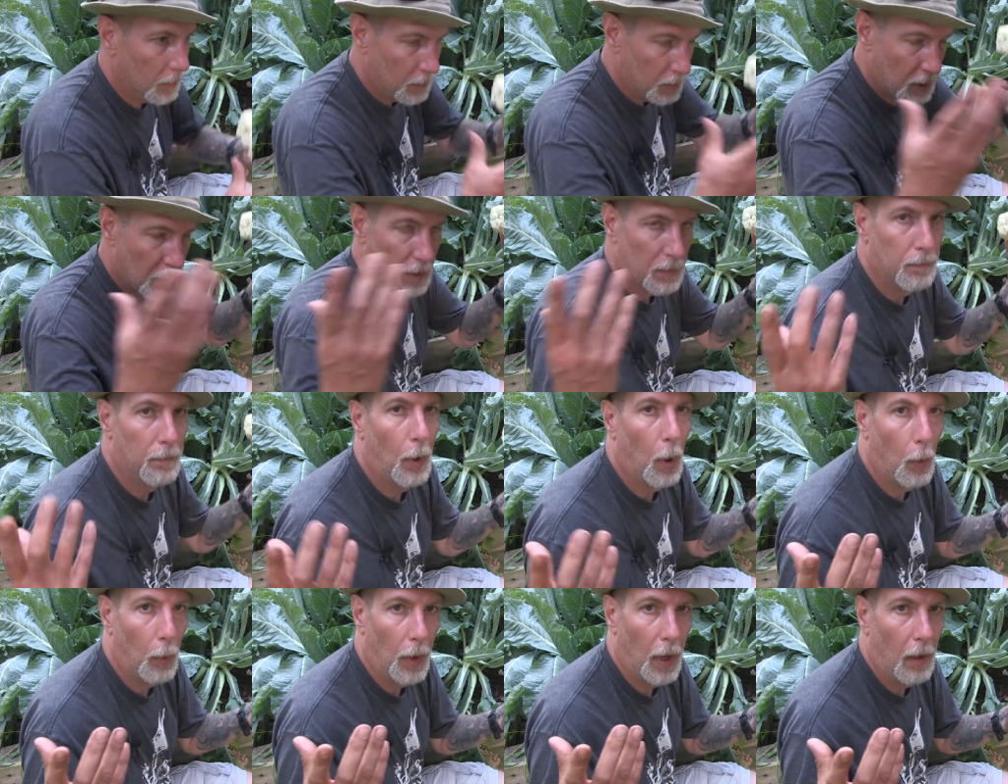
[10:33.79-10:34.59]
just
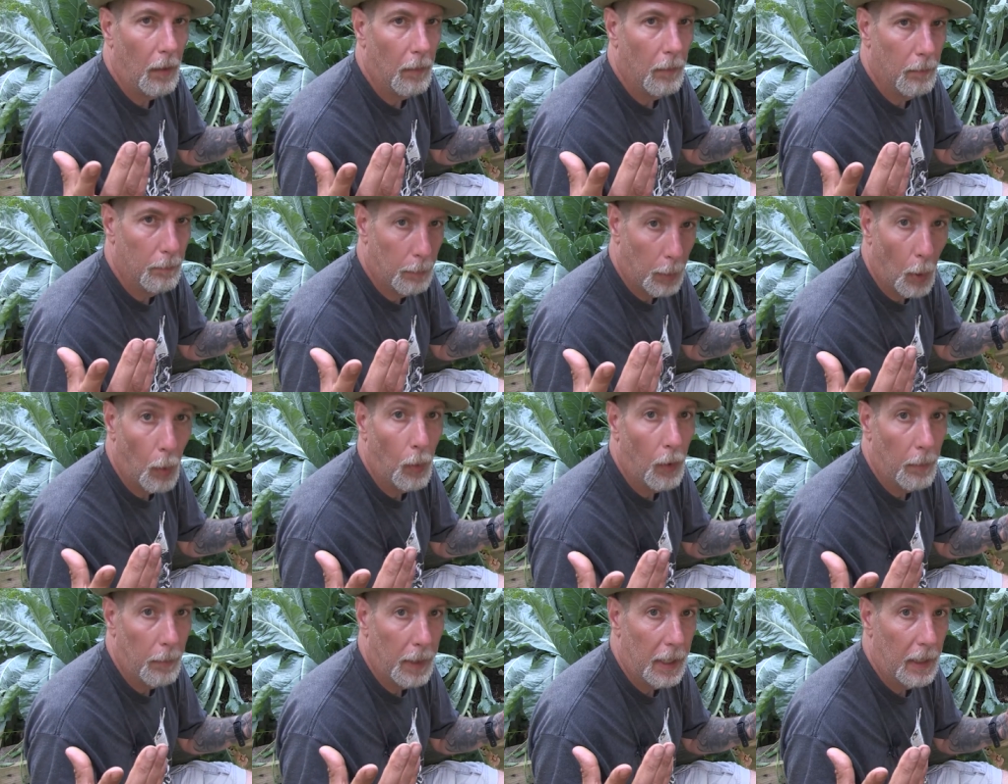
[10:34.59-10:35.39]
bolt,
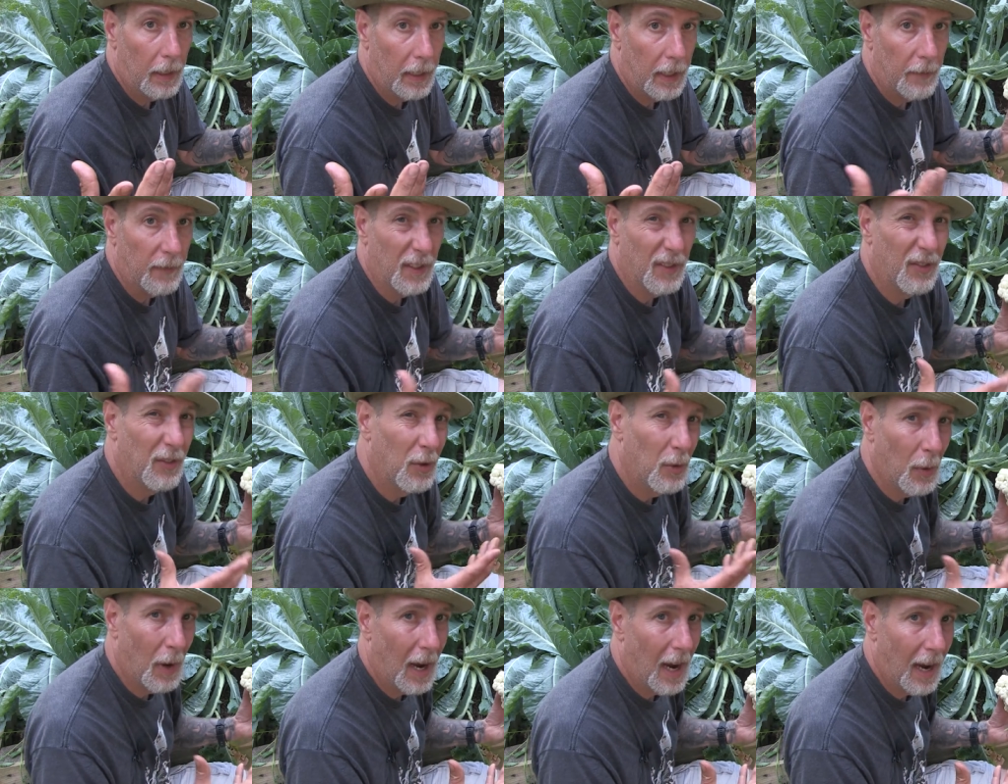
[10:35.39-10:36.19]
bolt immediately if it's
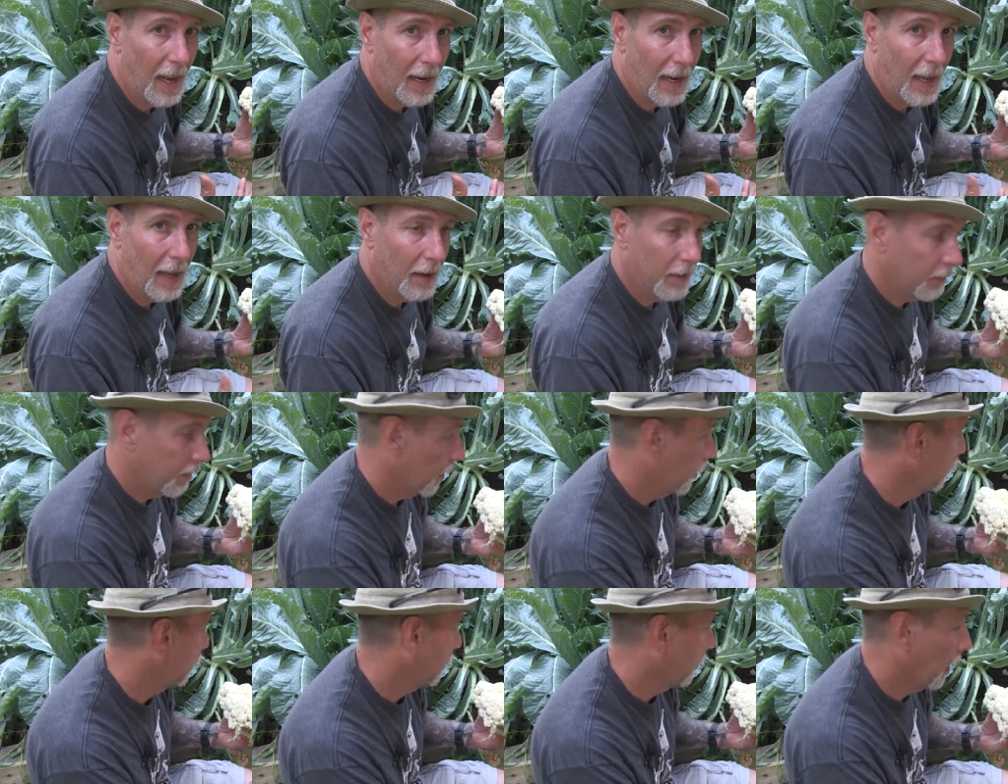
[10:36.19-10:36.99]
too hot out, if
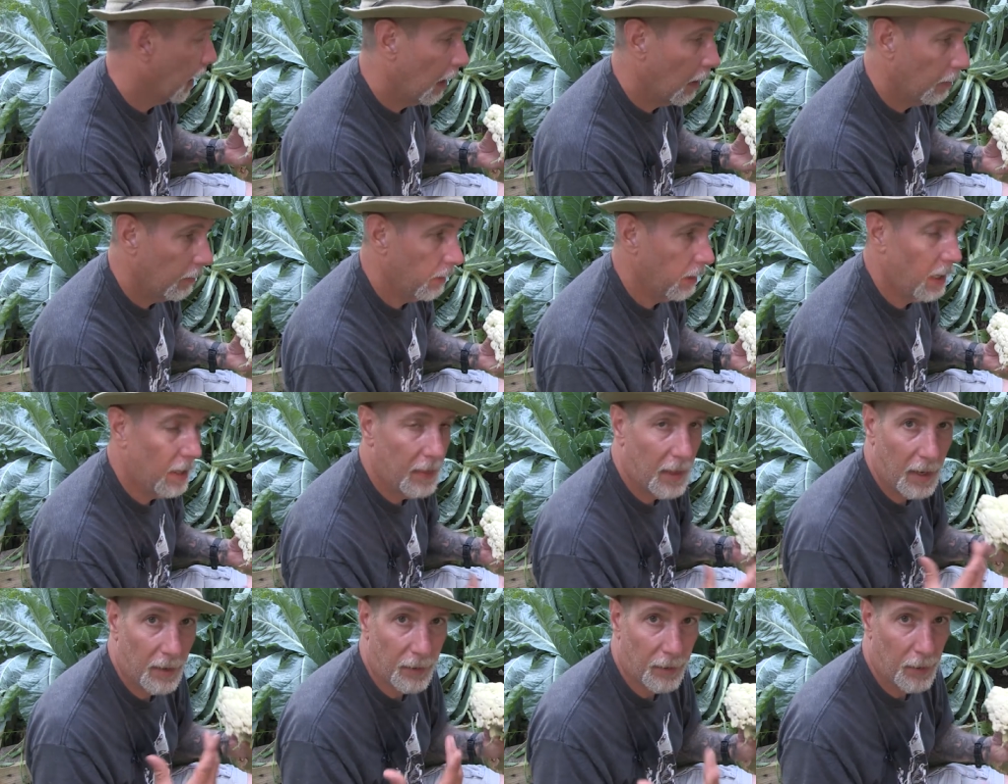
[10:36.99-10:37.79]
they sprout, and
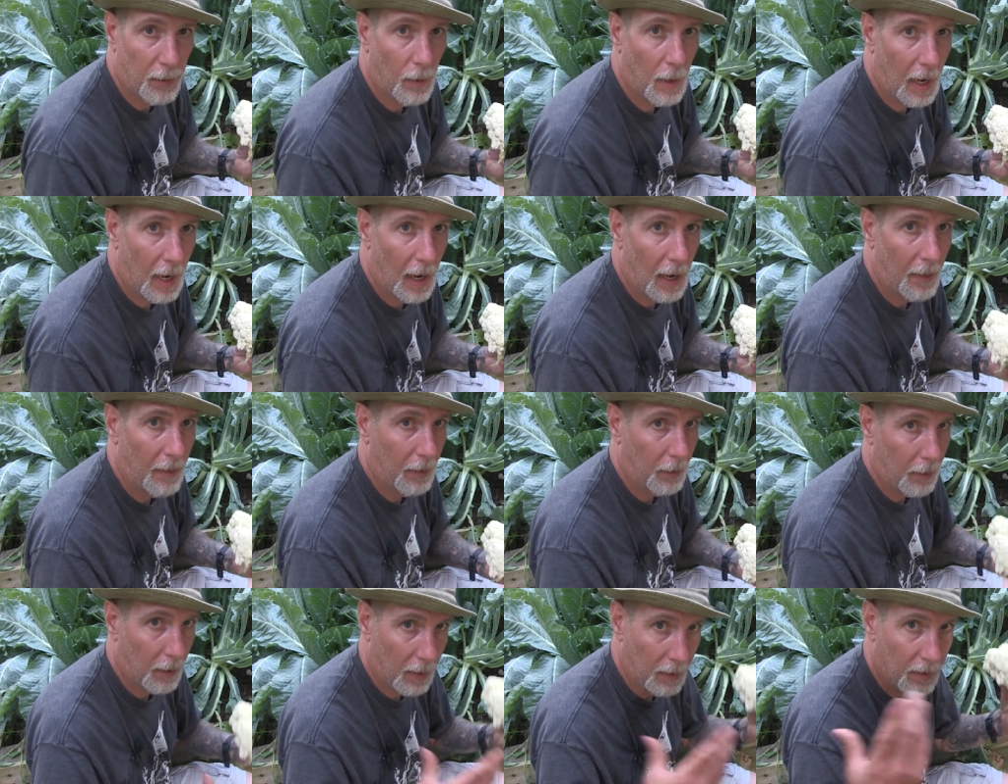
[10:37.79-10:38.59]
then it's too hot,
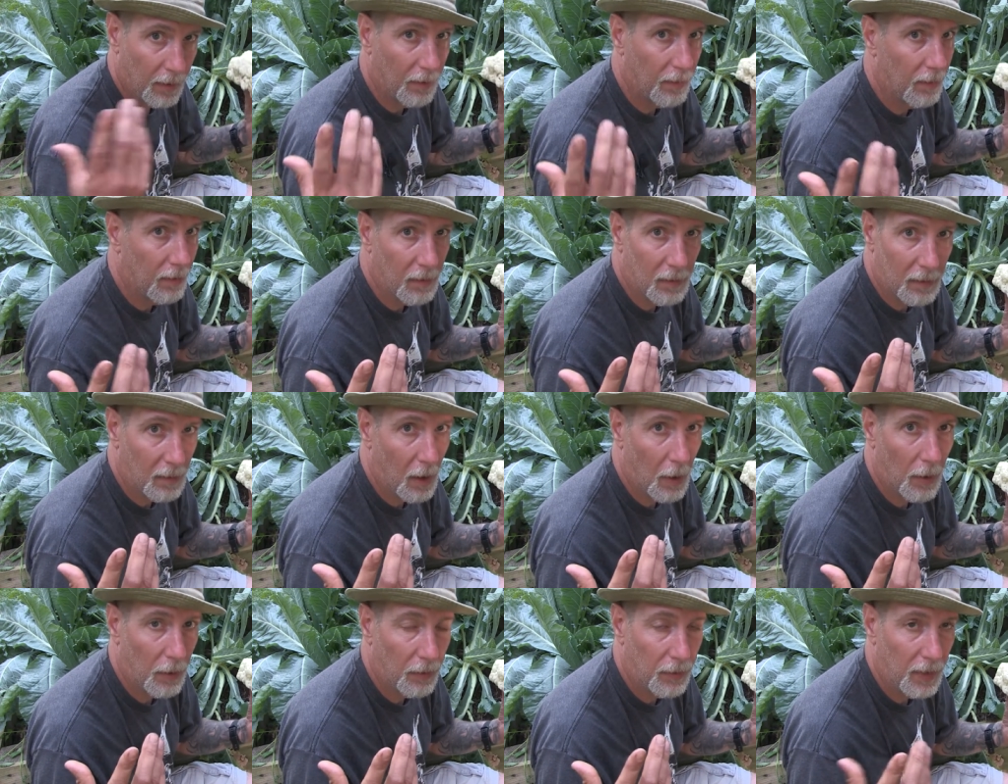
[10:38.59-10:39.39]
they're gonna just
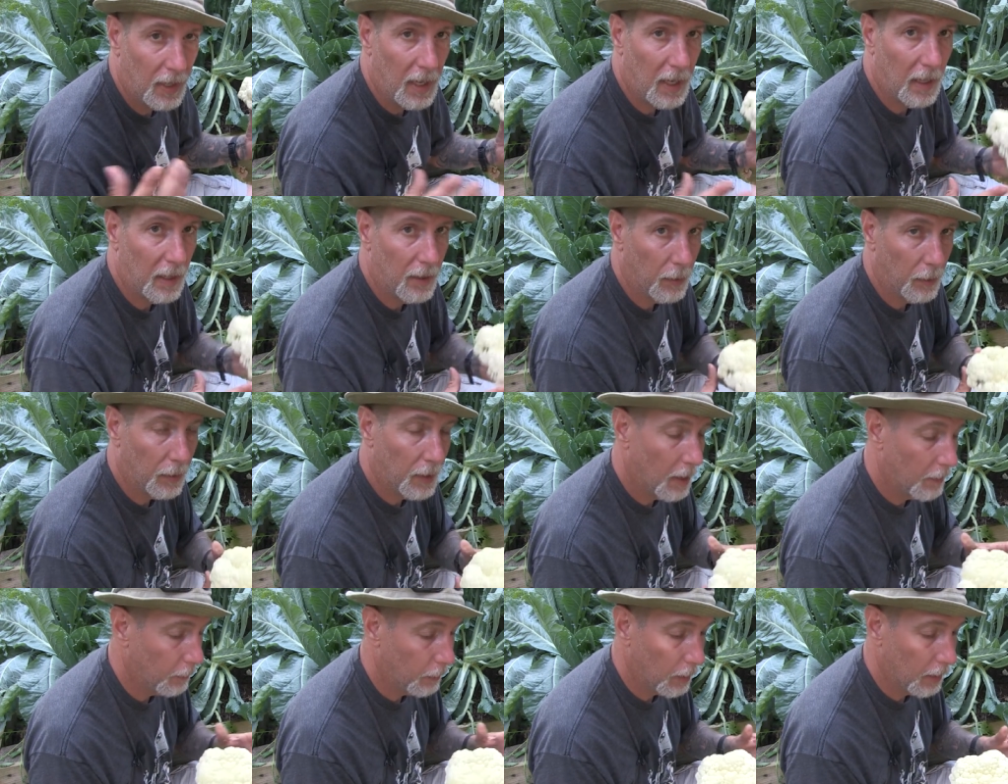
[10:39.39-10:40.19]
go to seed and you're
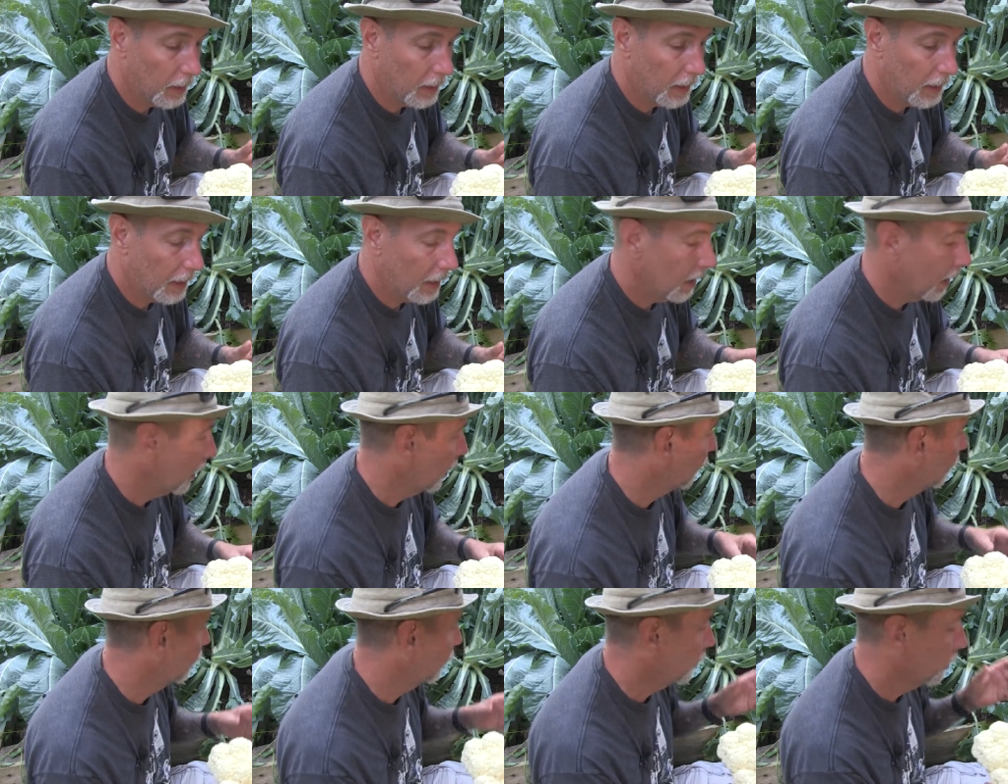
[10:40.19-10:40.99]
never gonna get
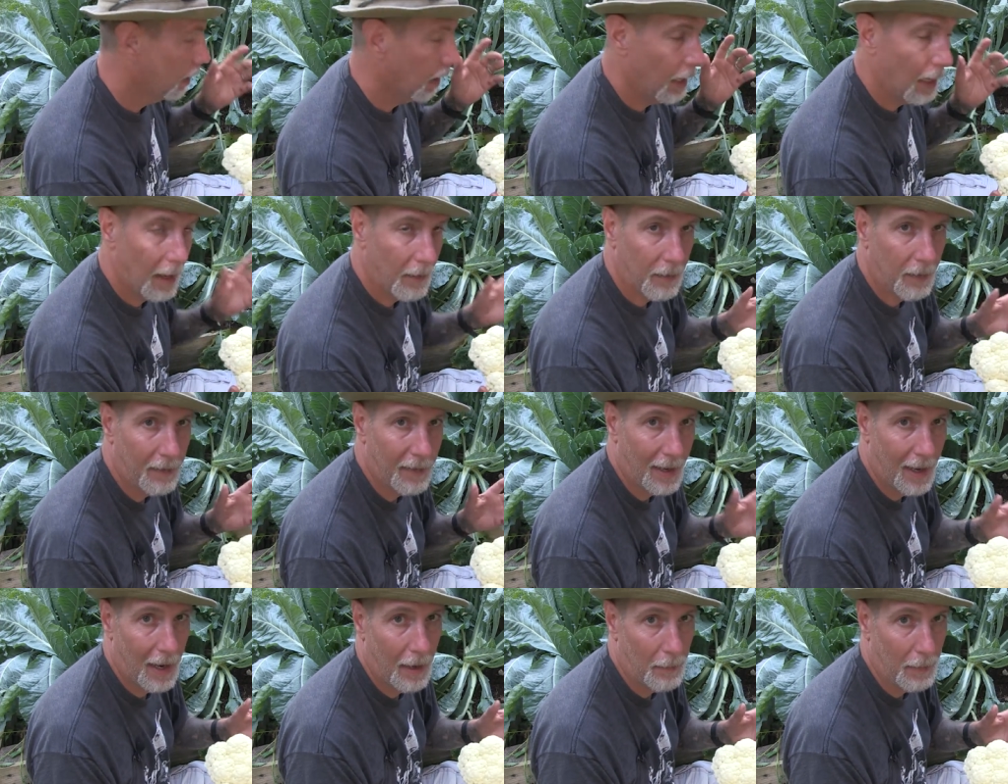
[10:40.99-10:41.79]
ahead. So you kind of have to
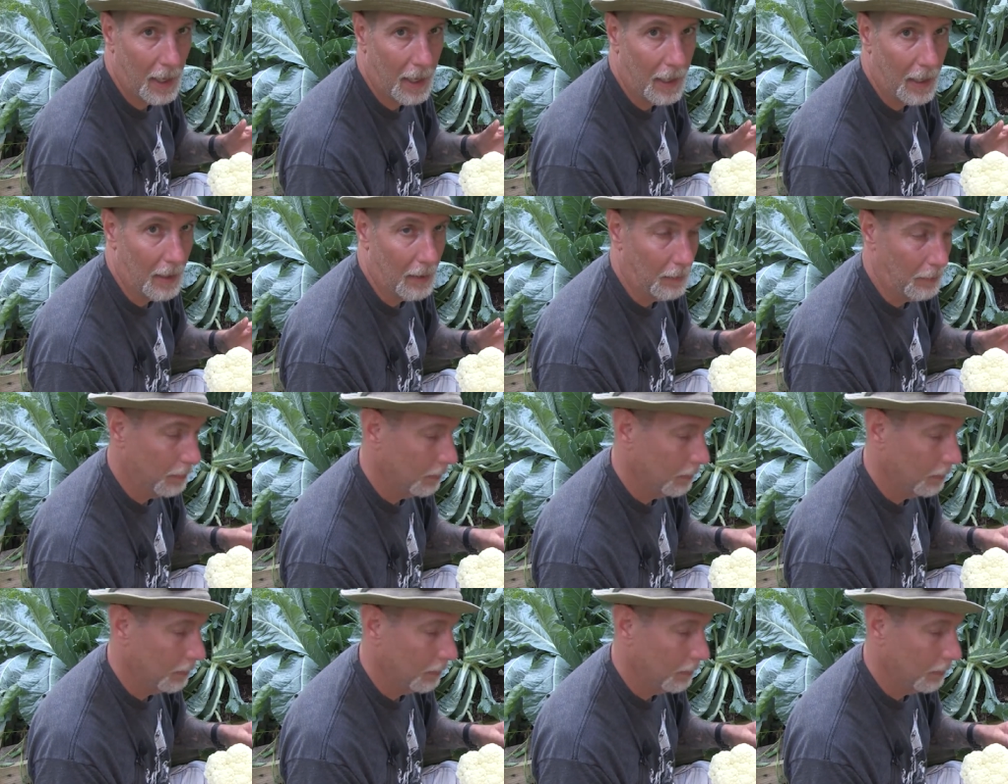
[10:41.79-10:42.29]
time that out.